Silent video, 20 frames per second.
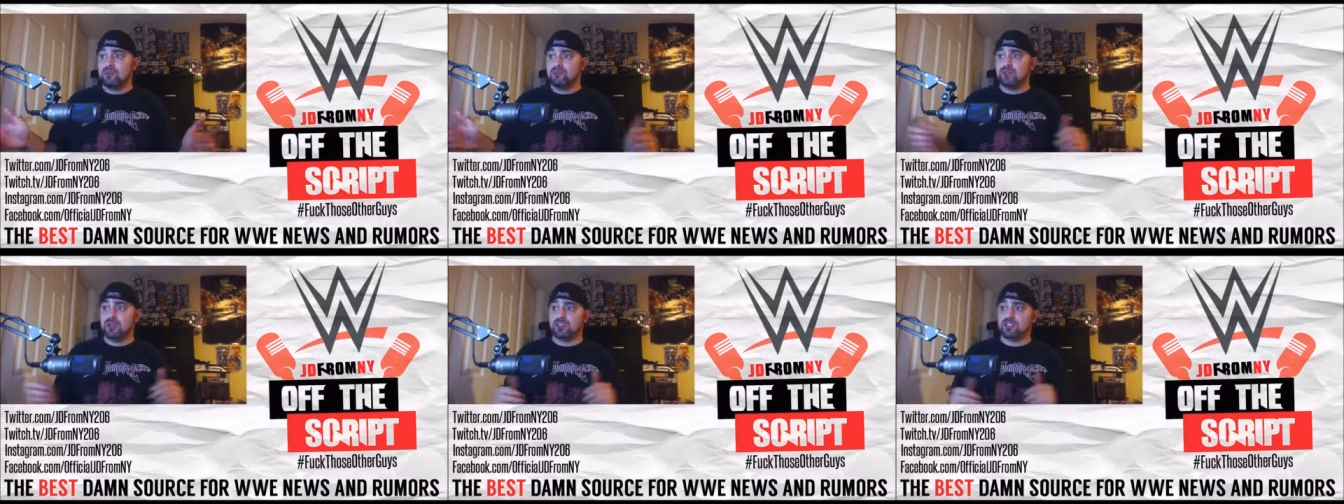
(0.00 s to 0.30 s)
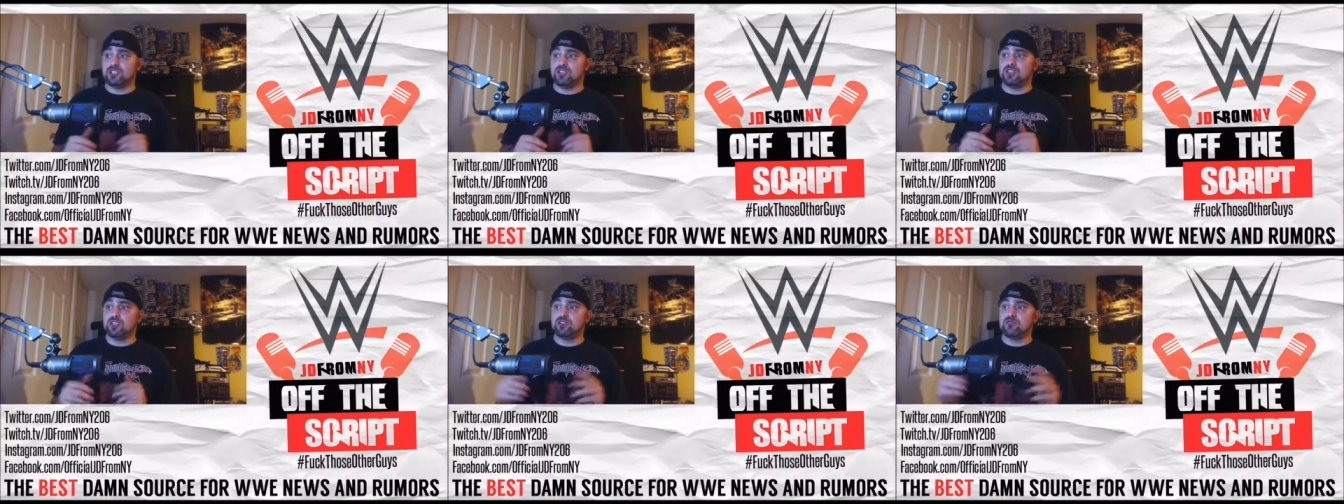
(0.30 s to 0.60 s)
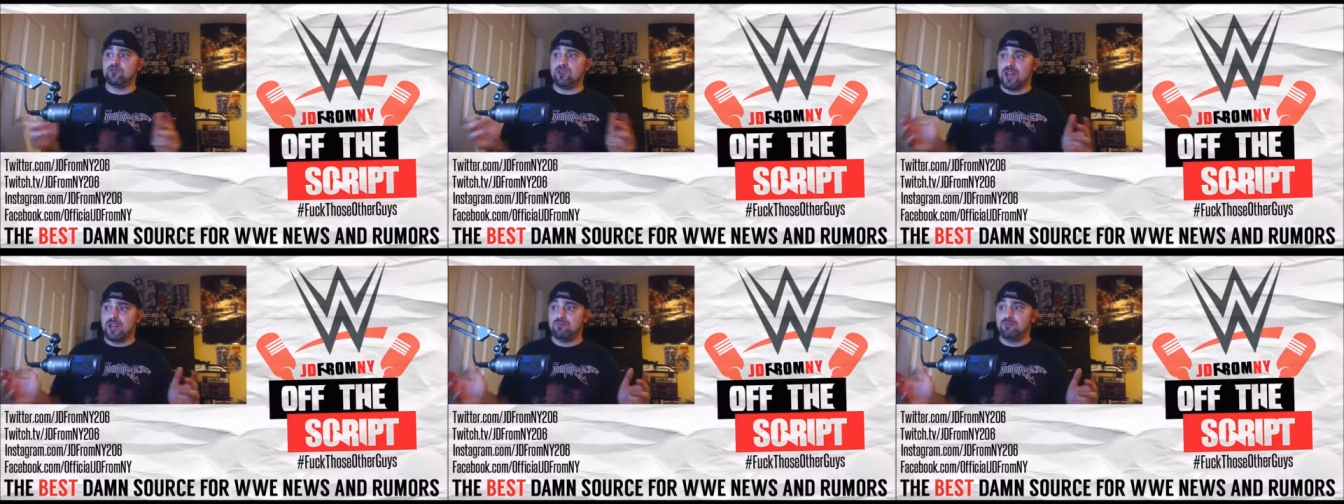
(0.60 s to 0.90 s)
Plus,
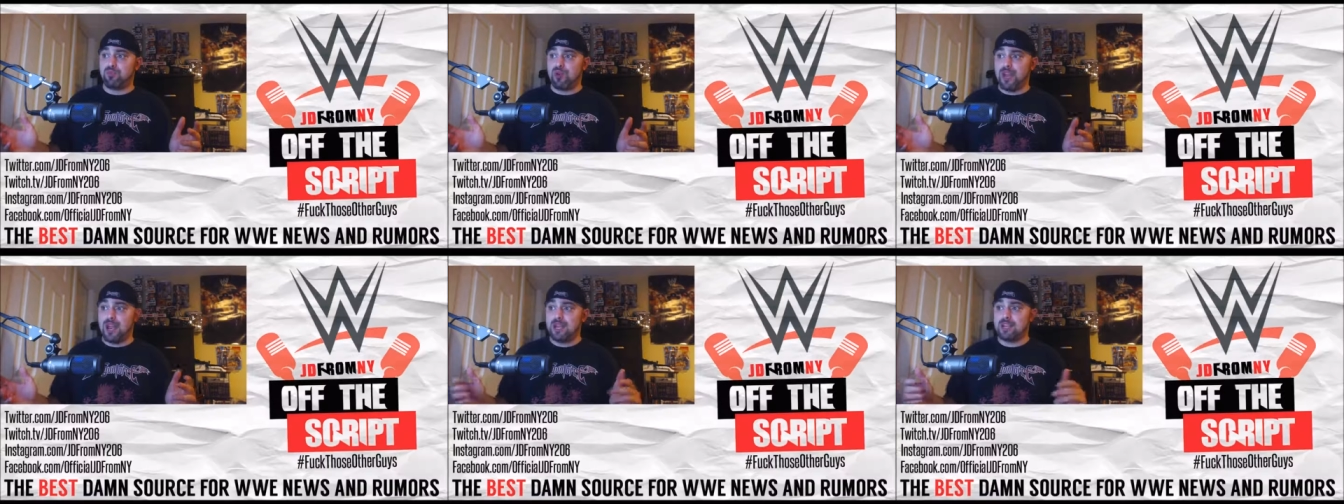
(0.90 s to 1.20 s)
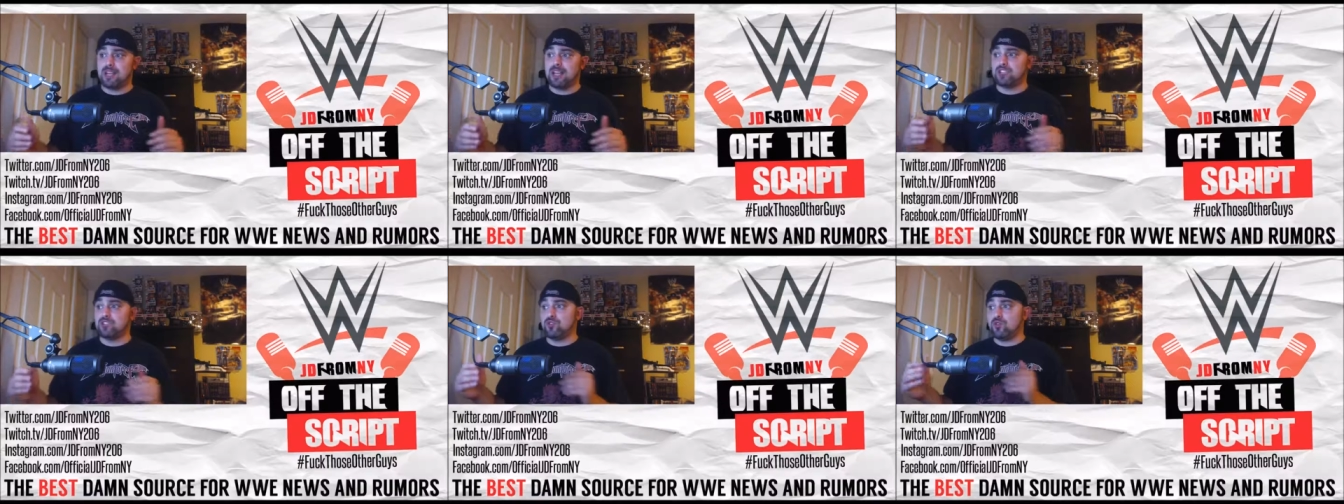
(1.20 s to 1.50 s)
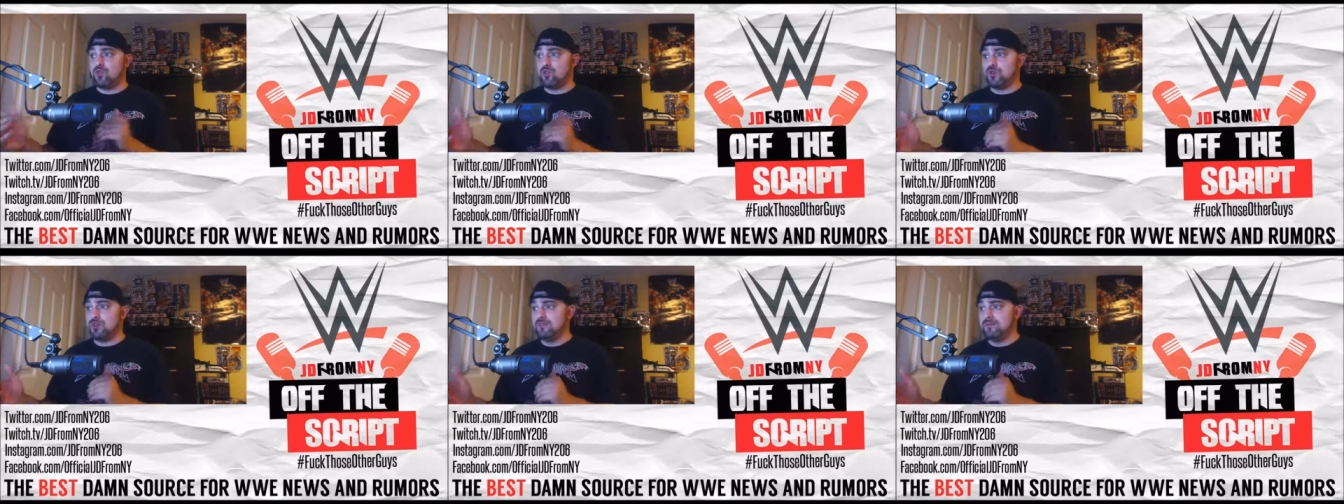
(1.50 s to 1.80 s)
the red brand gets
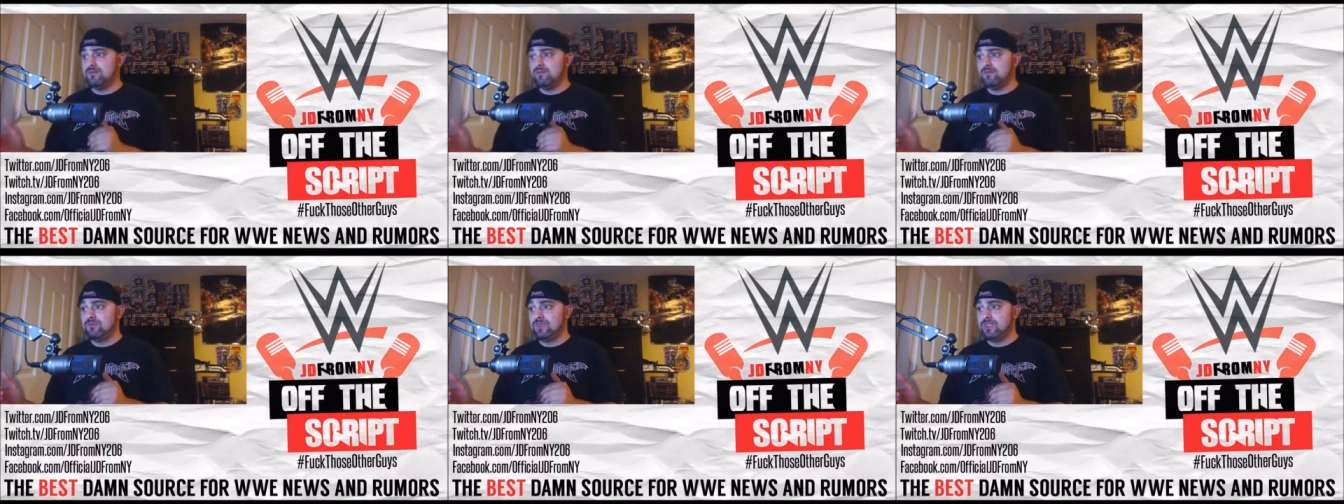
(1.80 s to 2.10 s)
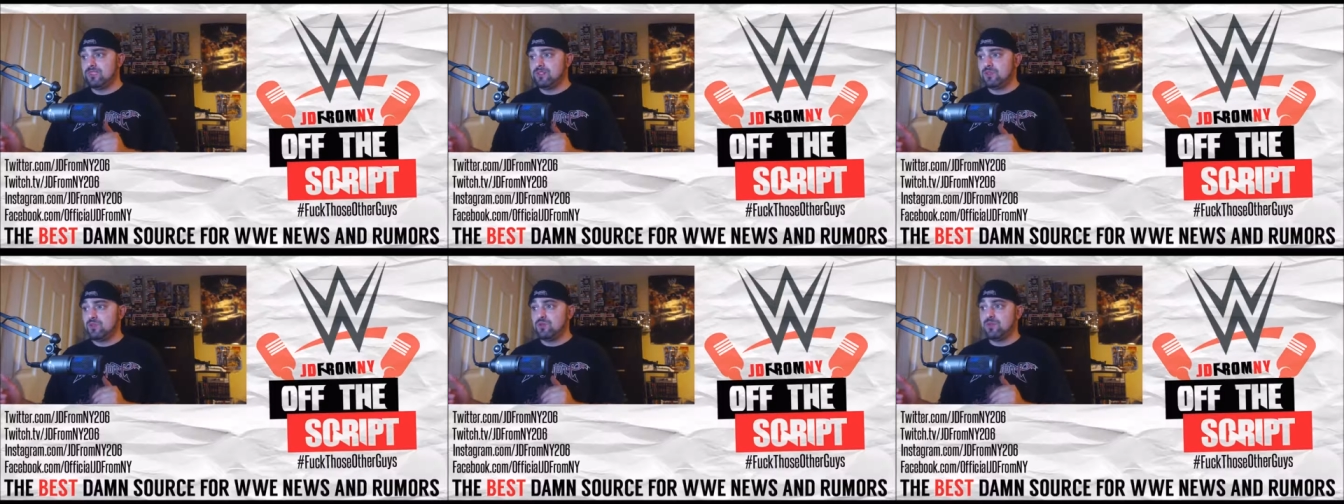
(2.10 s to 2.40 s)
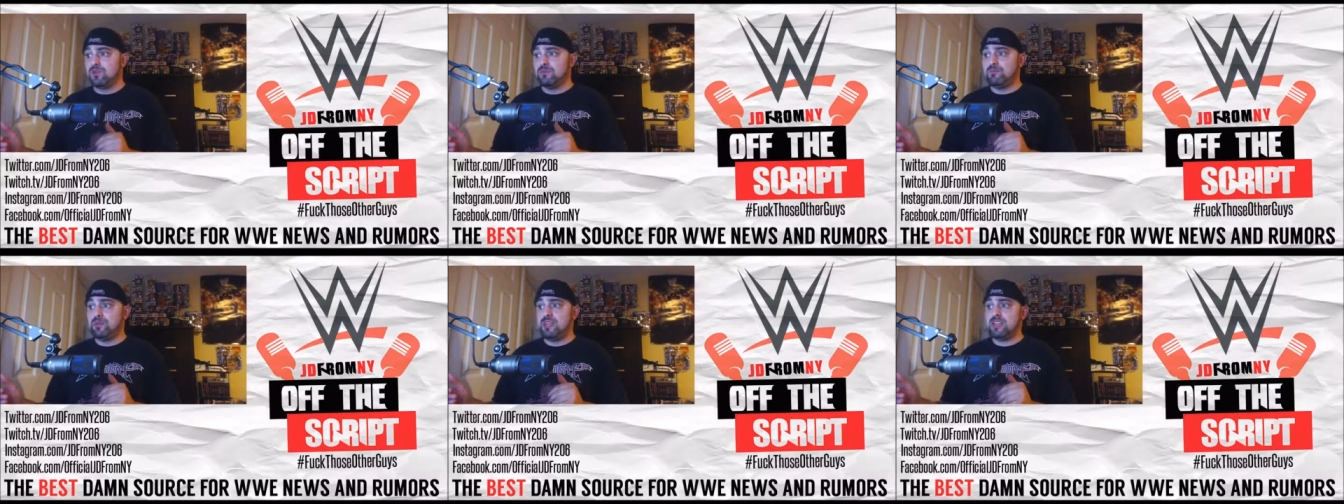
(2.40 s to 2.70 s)
Orton,
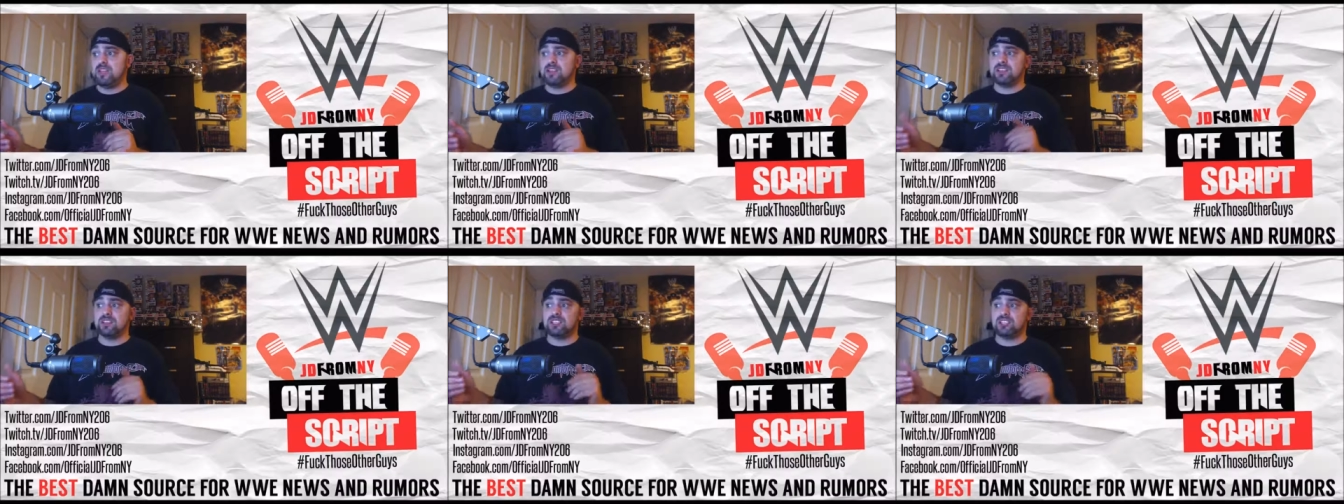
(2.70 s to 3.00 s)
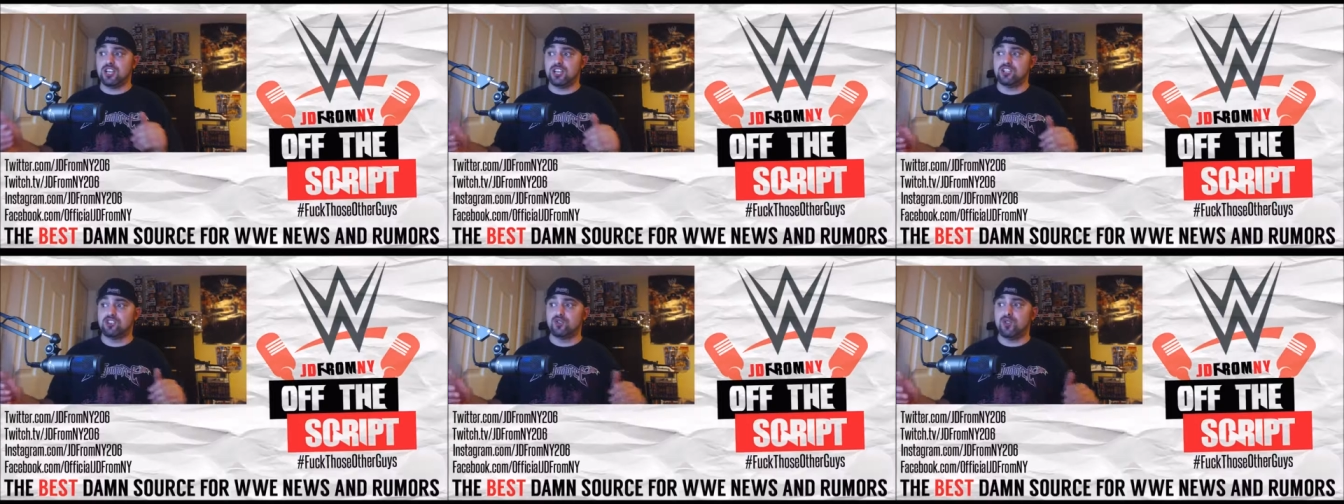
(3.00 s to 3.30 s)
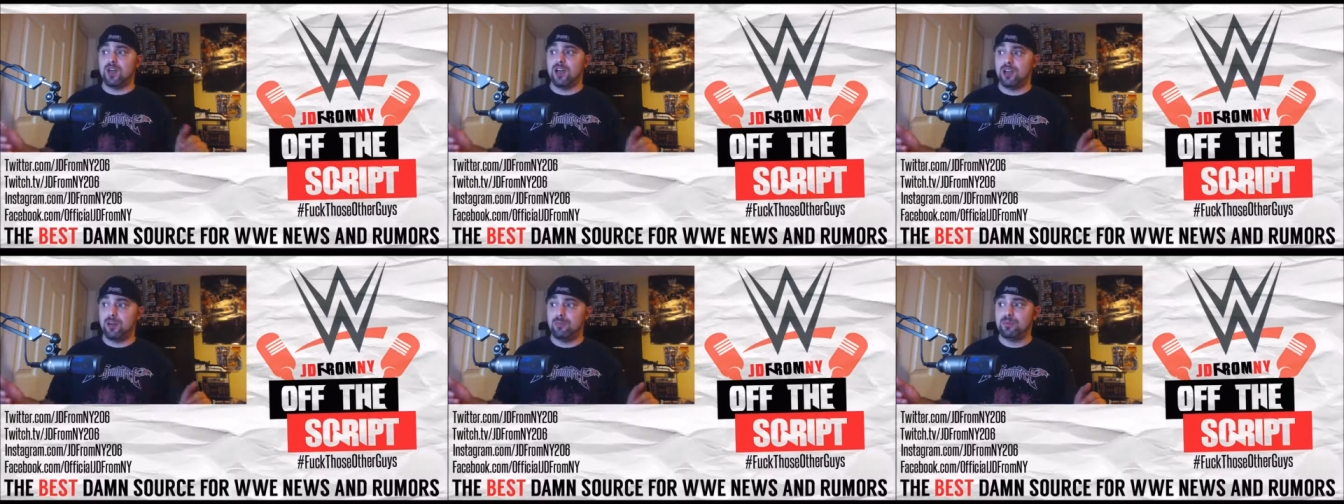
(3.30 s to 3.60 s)
who could be an
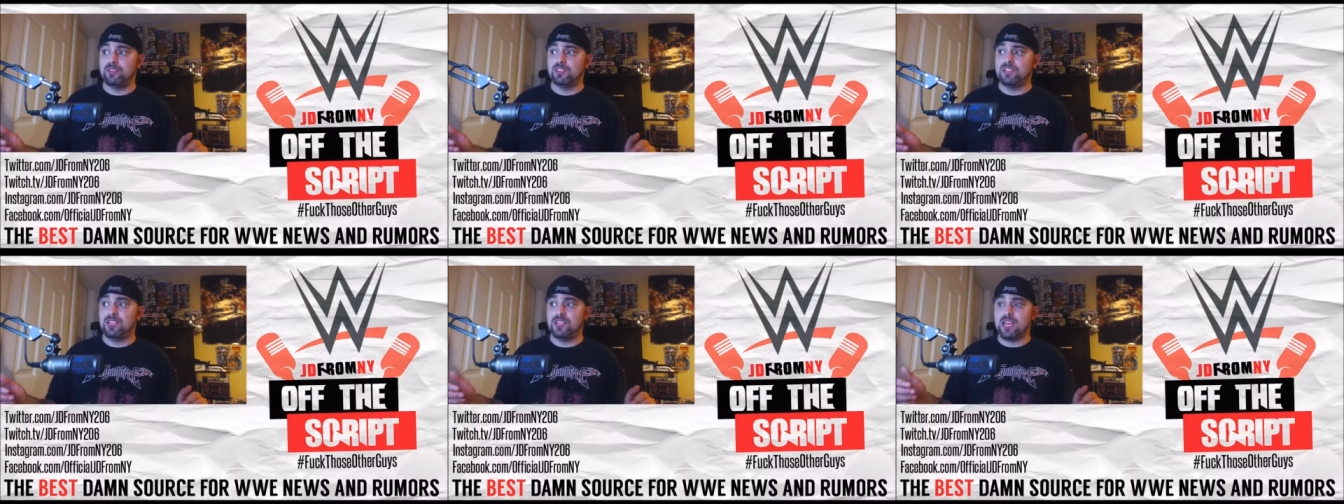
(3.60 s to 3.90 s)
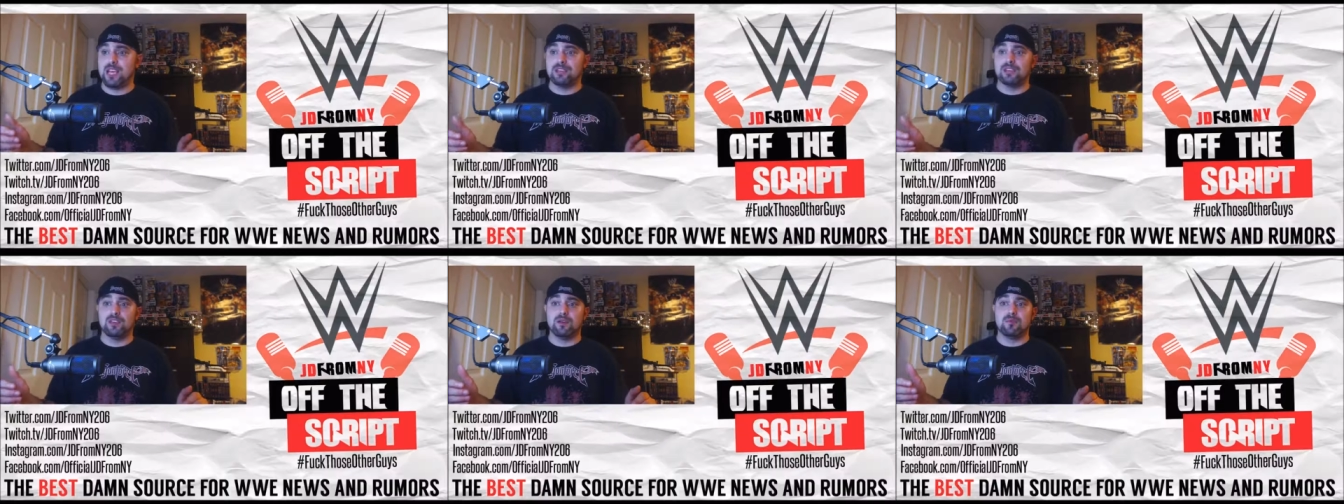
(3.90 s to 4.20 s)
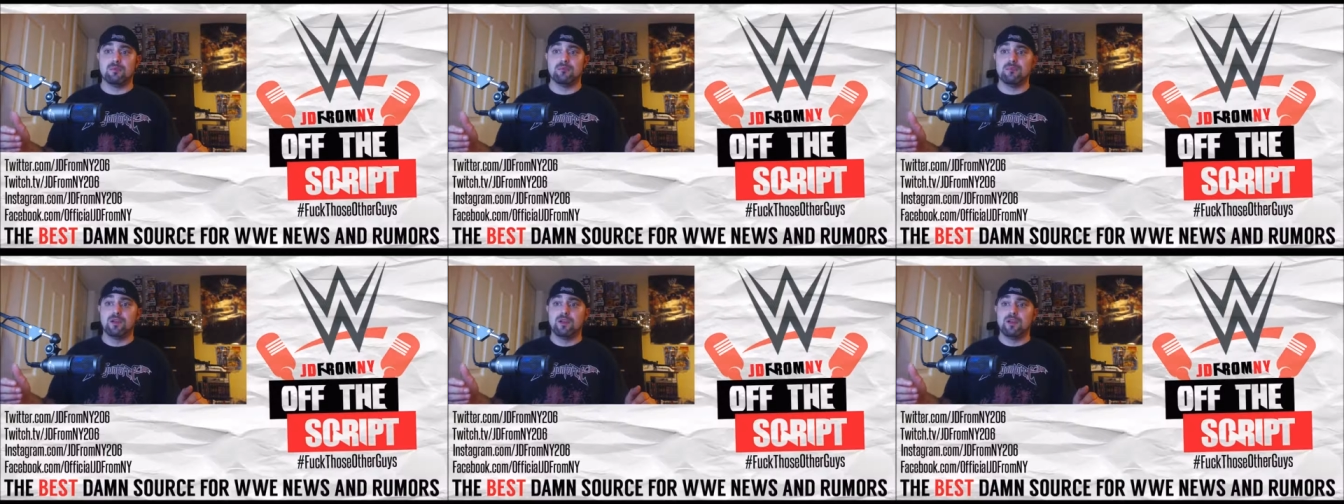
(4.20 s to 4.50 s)
essential help to get
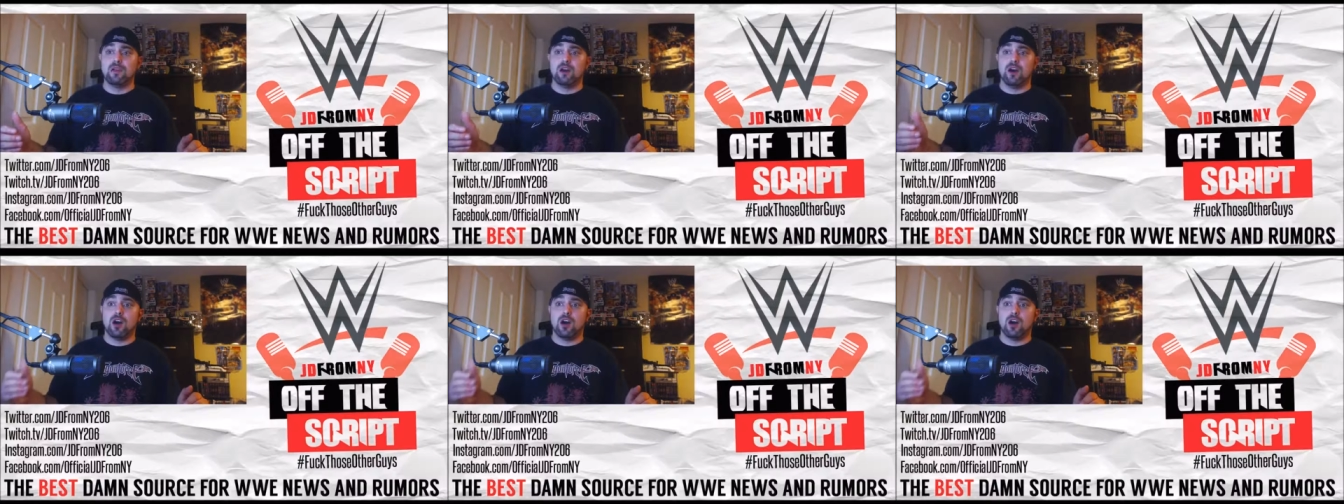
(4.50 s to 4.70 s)
them